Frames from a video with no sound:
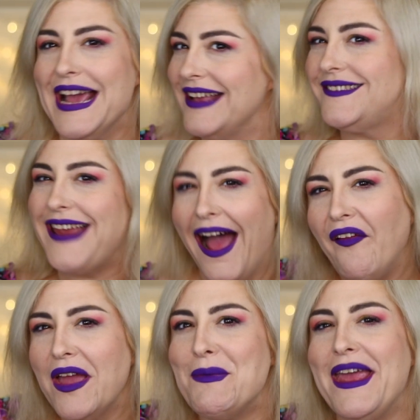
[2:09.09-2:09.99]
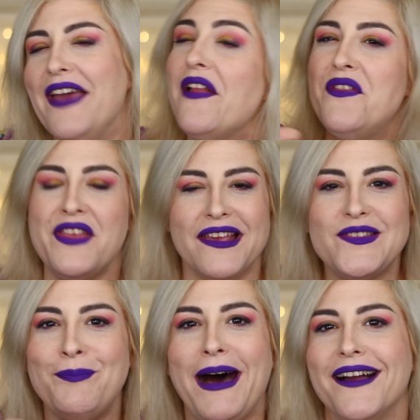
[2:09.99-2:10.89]
is telling me that
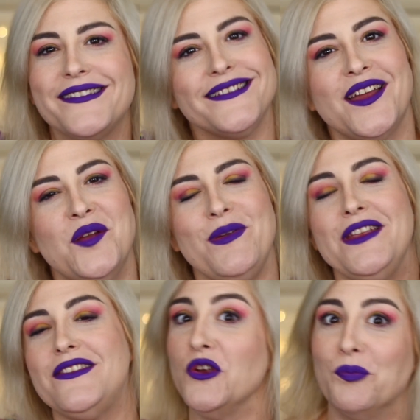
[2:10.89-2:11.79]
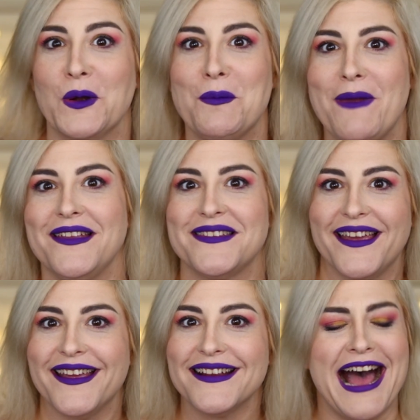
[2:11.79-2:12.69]
this box is gonna be super
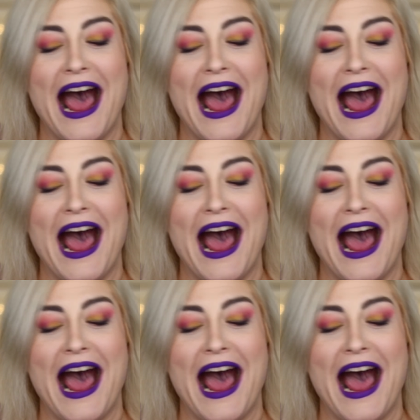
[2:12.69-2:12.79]
amazing.